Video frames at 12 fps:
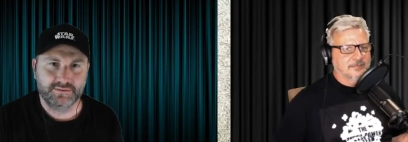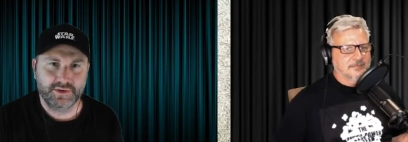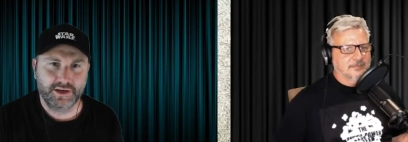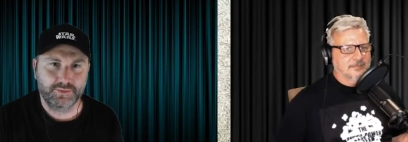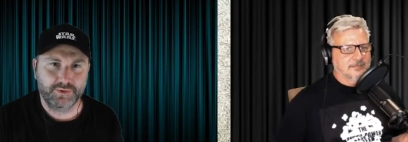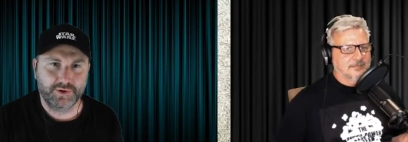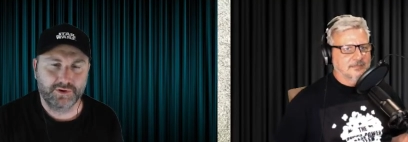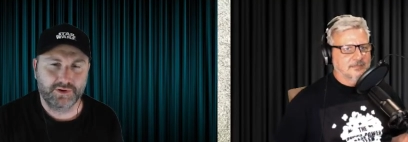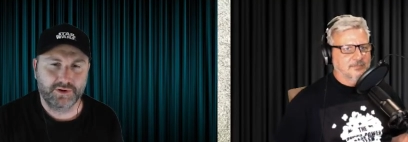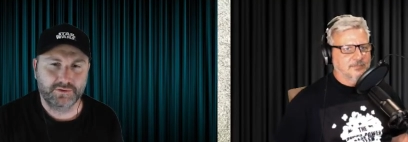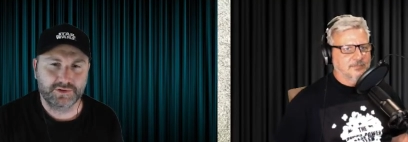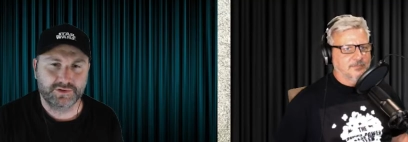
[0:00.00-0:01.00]
Speaker 1: a protocol
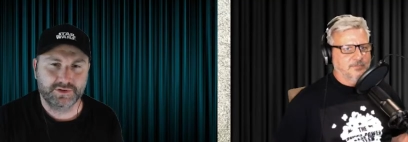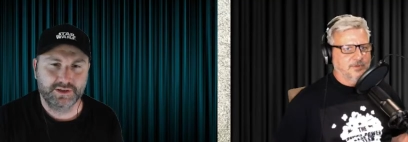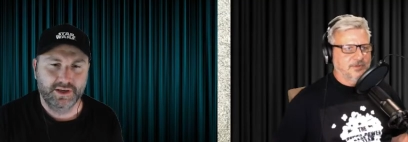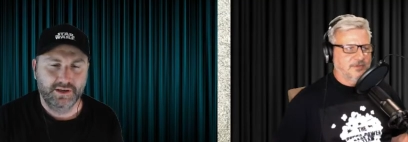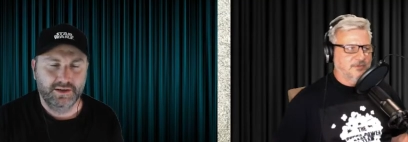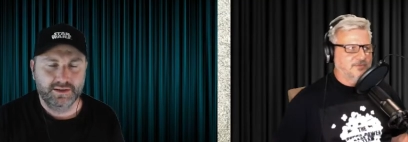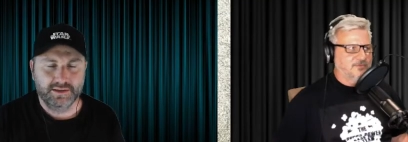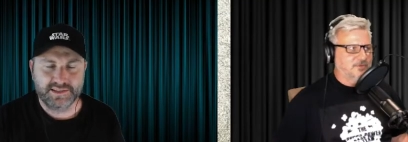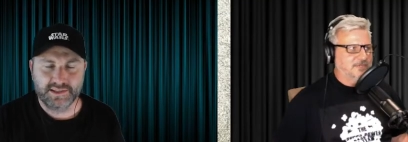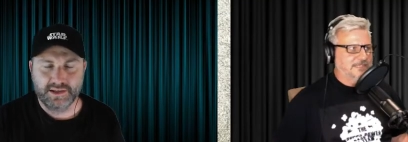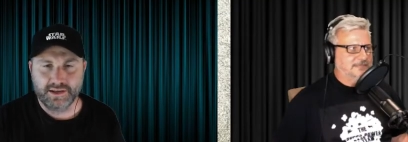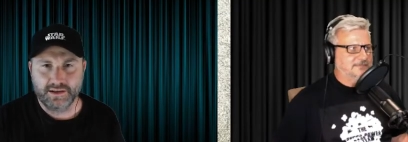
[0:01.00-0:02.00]
droid. Protocol there, was
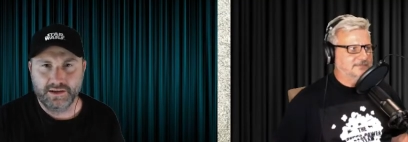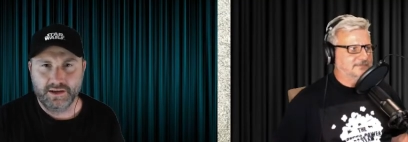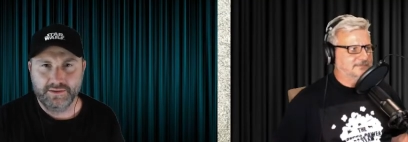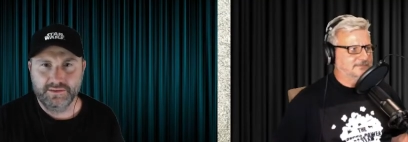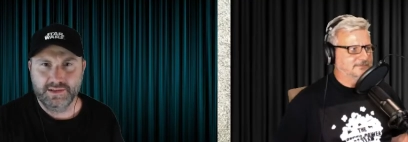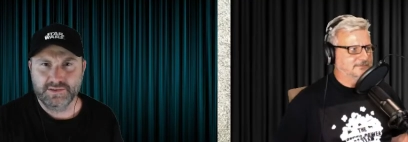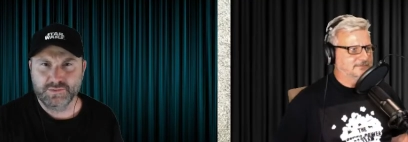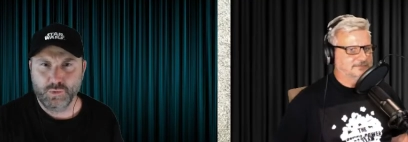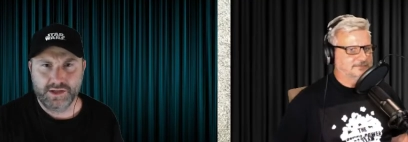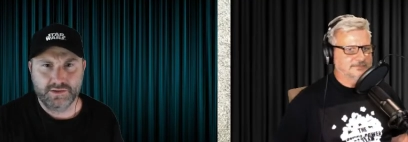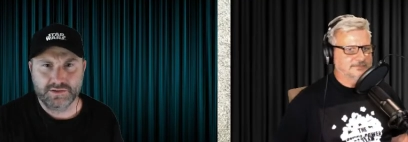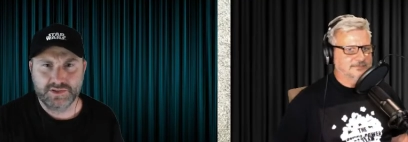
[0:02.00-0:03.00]
a, a, there was one
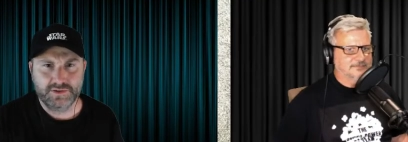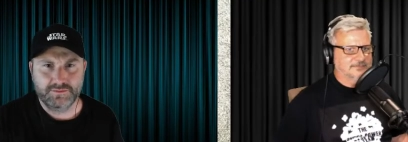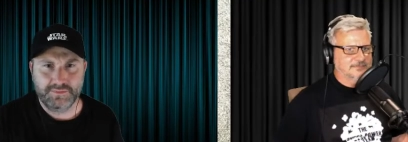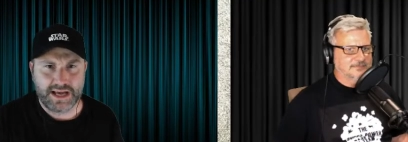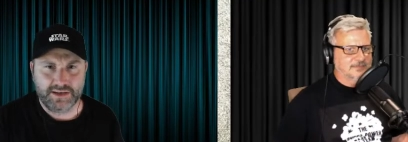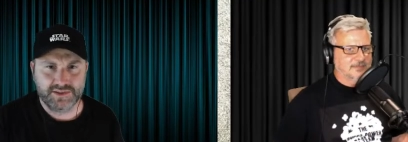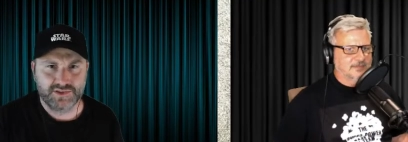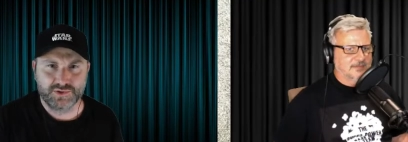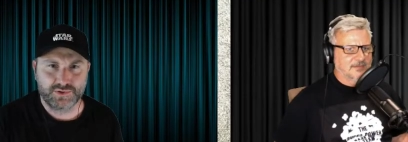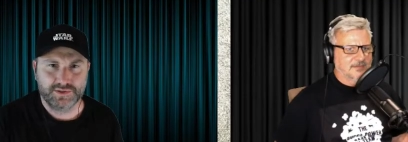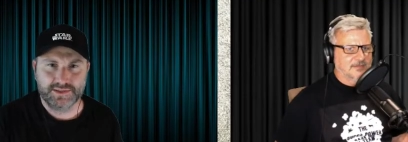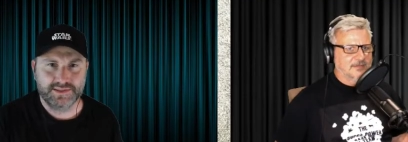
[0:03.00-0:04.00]
or two mouse
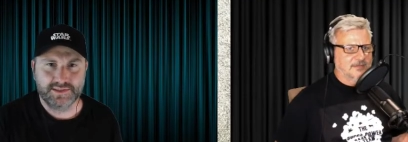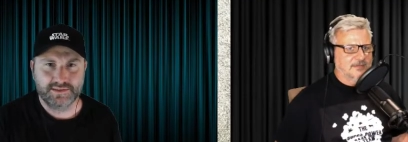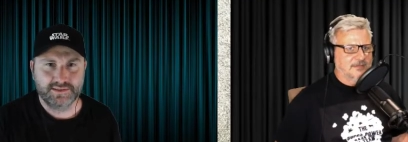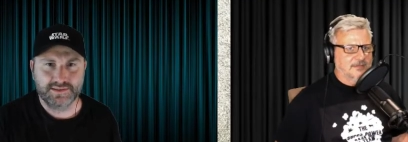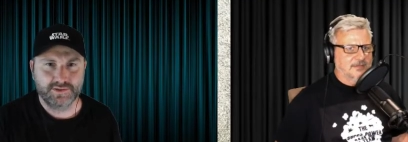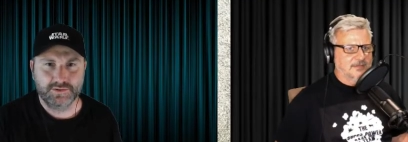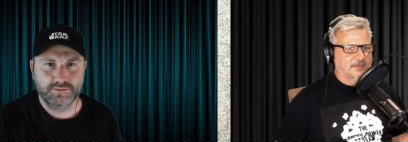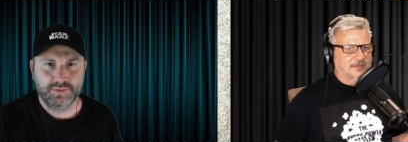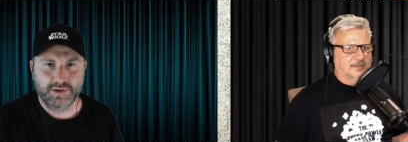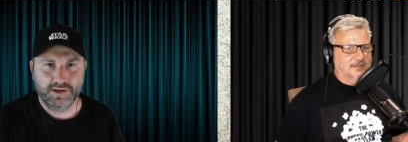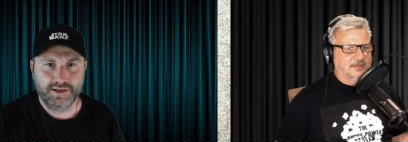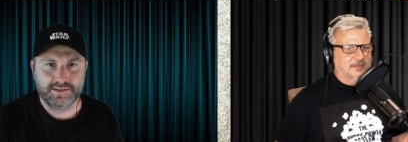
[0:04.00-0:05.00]
droids that zoomed
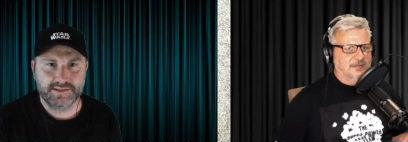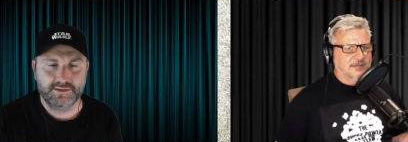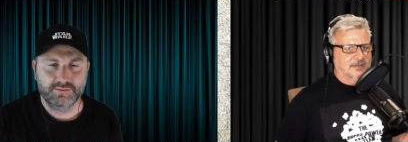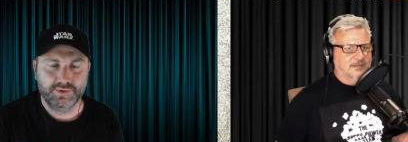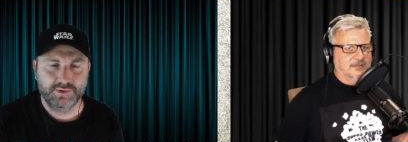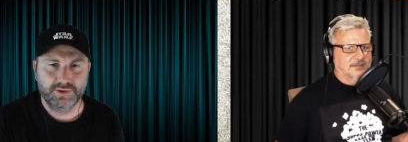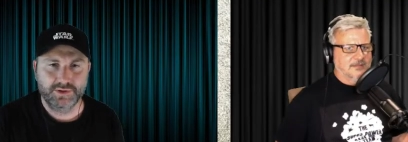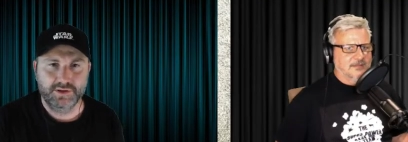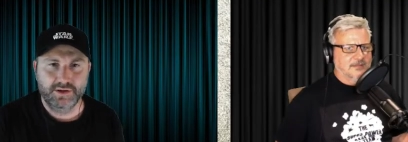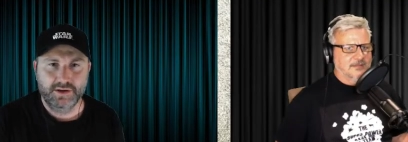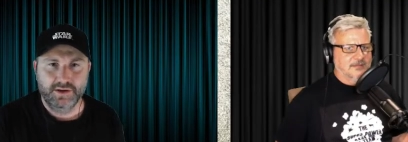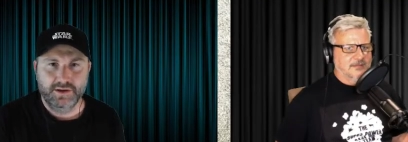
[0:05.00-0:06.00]
by at some point.
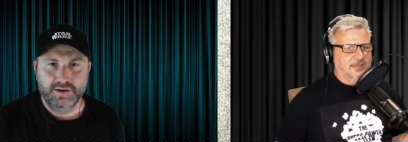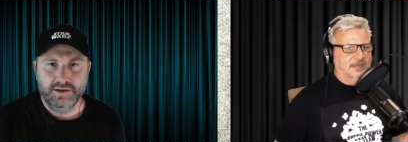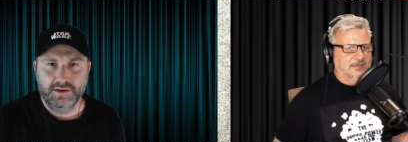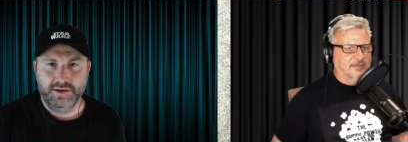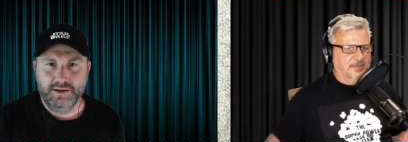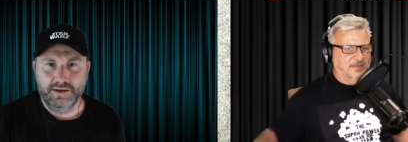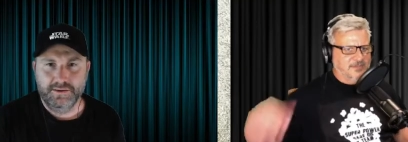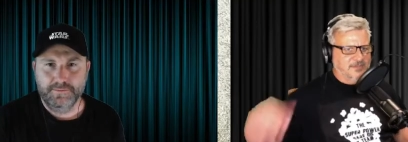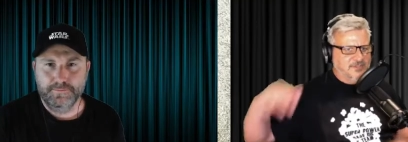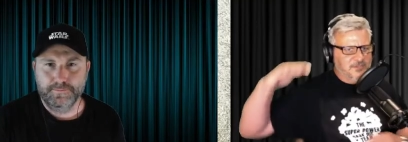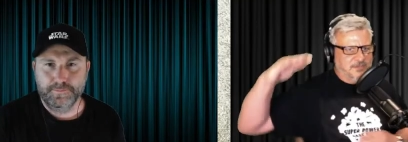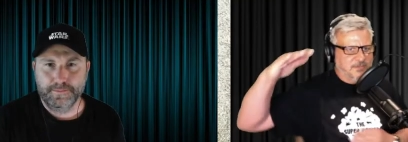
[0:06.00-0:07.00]
Speaker 2: And one of those
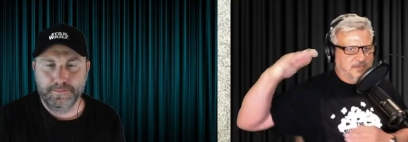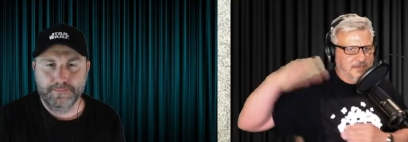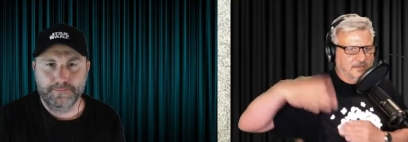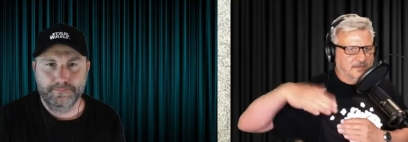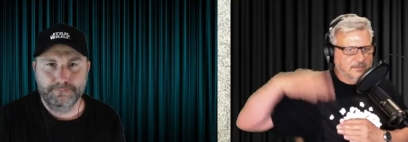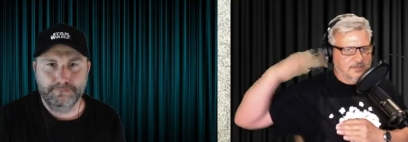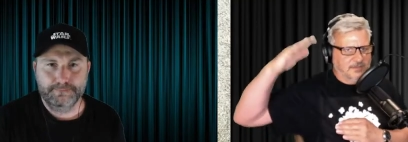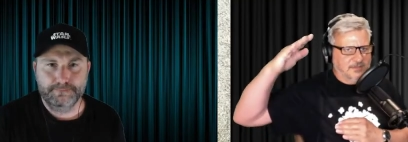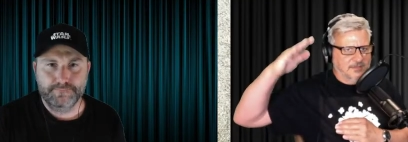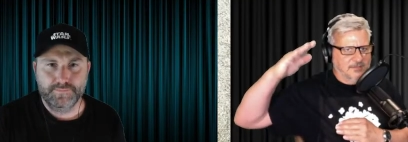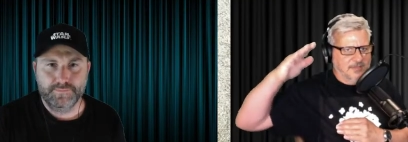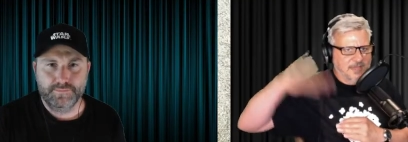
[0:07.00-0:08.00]
stupid ones that you
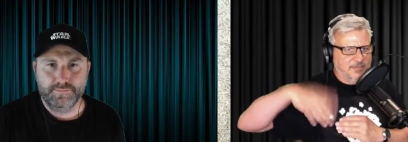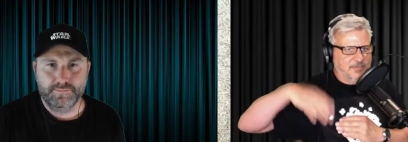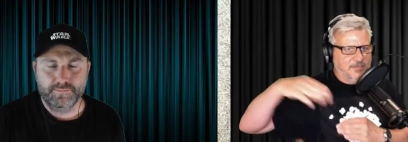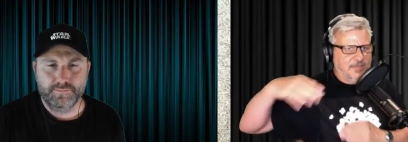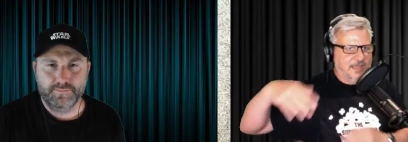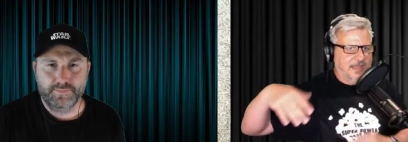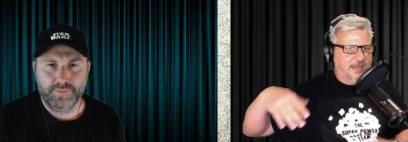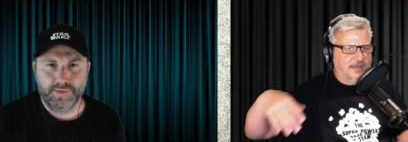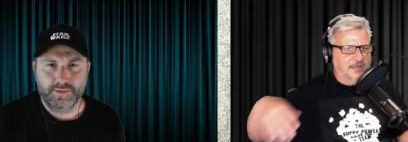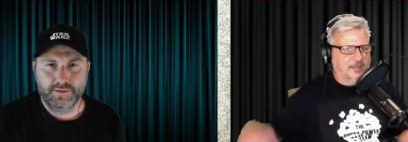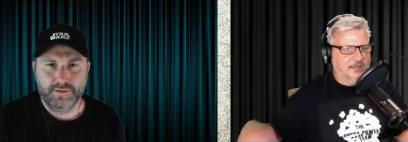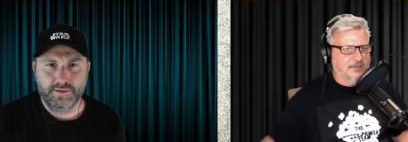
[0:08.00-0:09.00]
hammer on the head and they
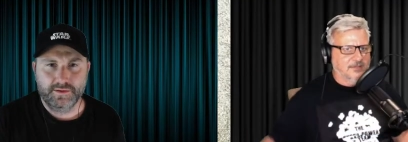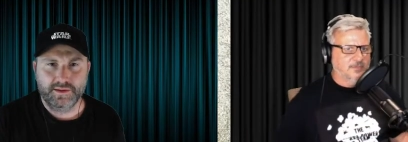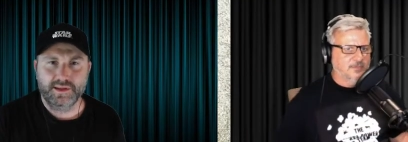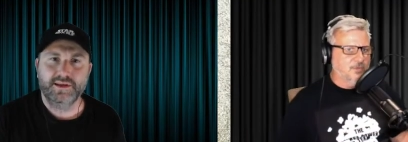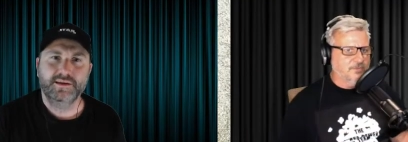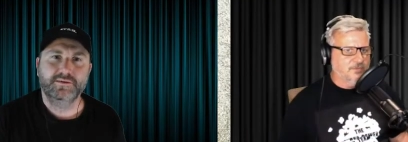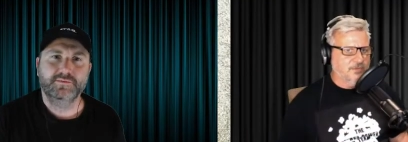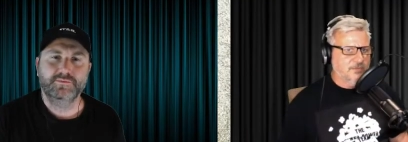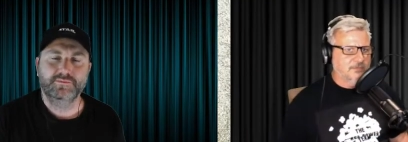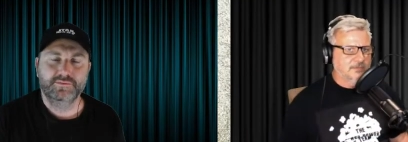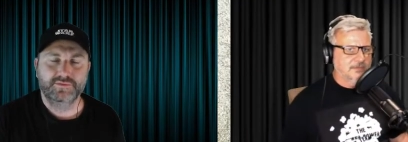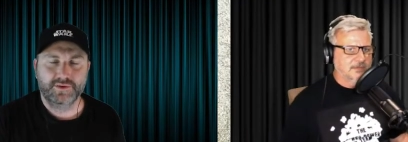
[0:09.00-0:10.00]
go. Yeah, from,
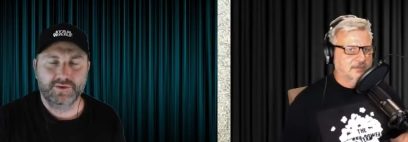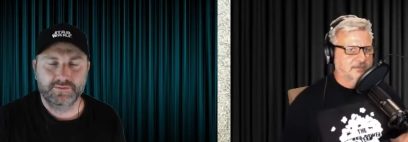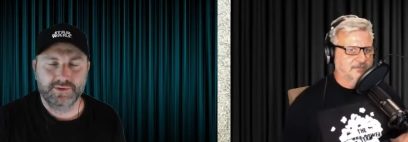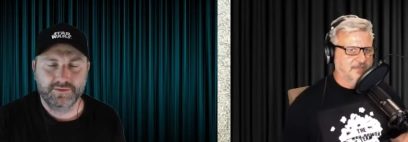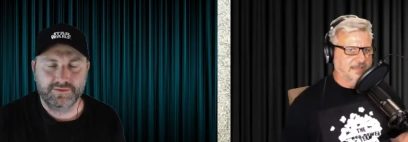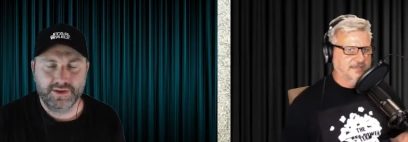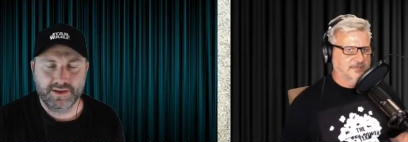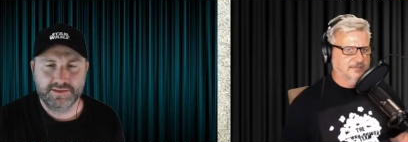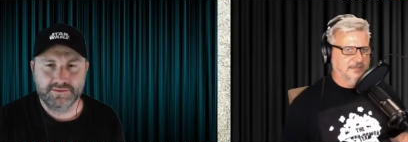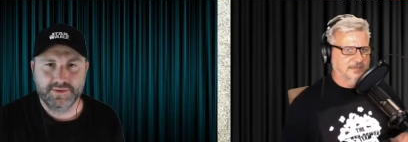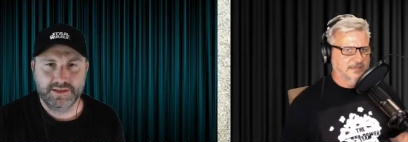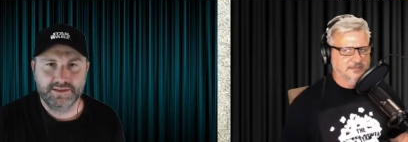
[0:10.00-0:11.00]
from the Phantom,
Speaker 1: Phantom
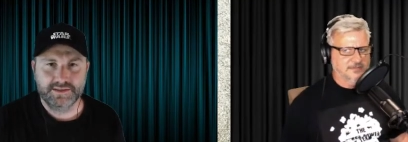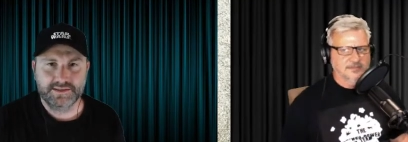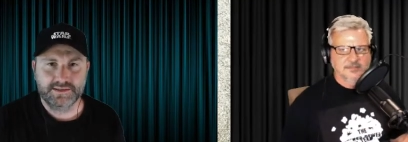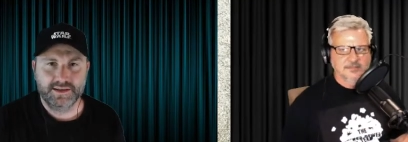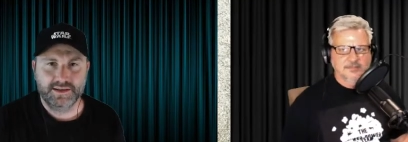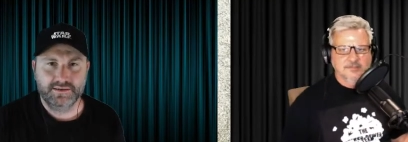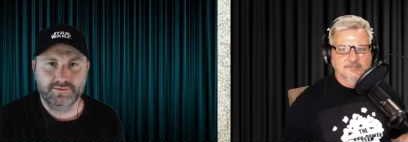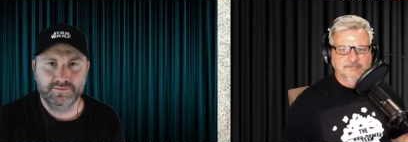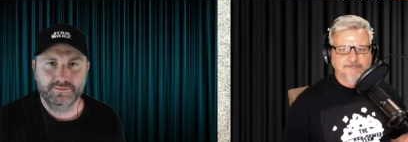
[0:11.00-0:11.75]
Menace. Yeah,